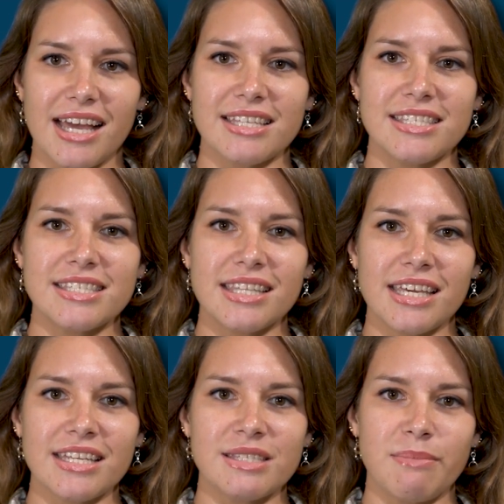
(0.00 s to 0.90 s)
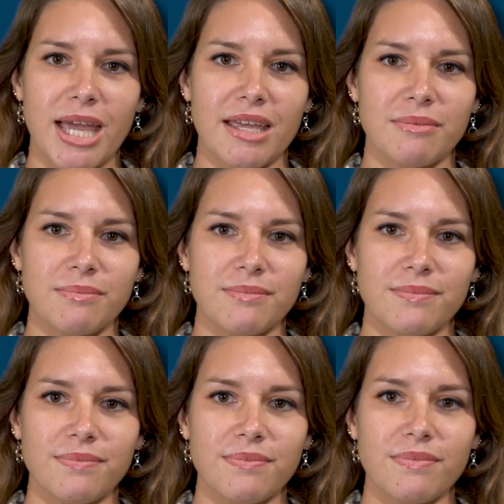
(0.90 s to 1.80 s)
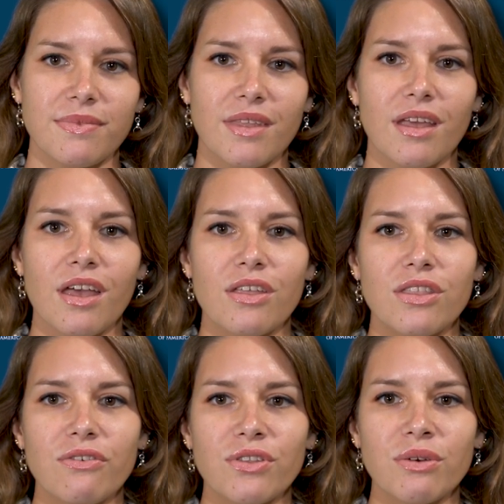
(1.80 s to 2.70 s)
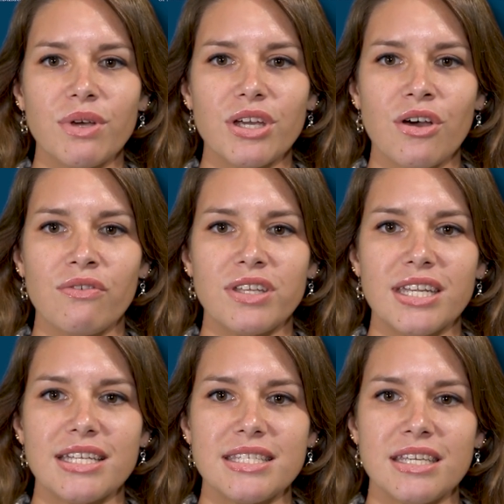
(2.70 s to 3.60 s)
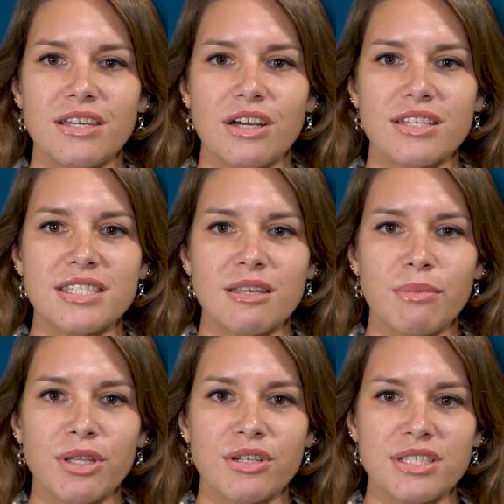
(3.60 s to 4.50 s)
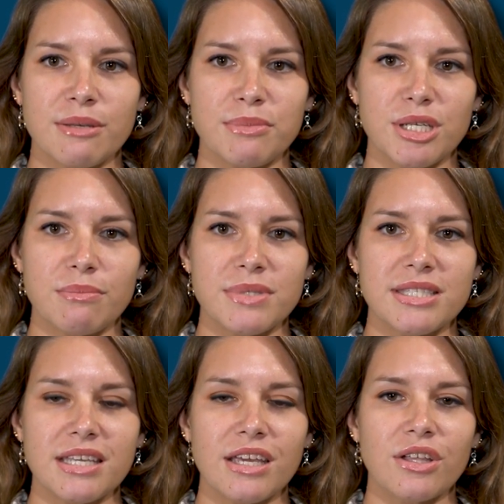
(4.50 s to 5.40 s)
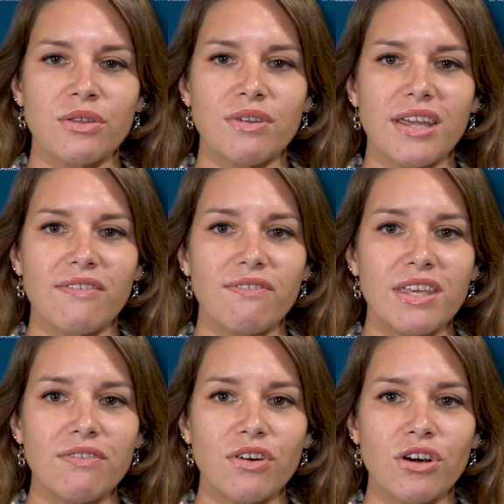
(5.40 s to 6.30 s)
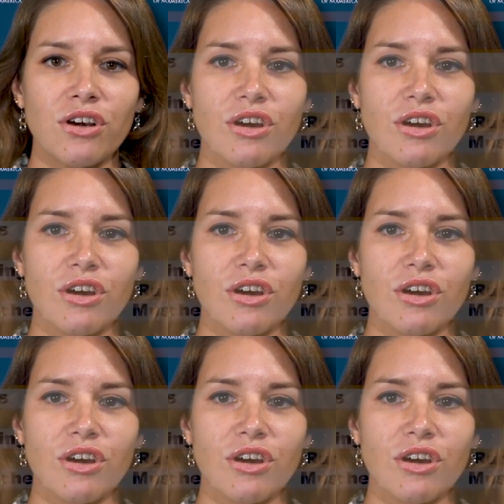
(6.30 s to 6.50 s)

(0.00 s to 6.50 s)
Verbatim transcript: last as late as May. The flu and COVID-19 cause similar symptoms, including fever,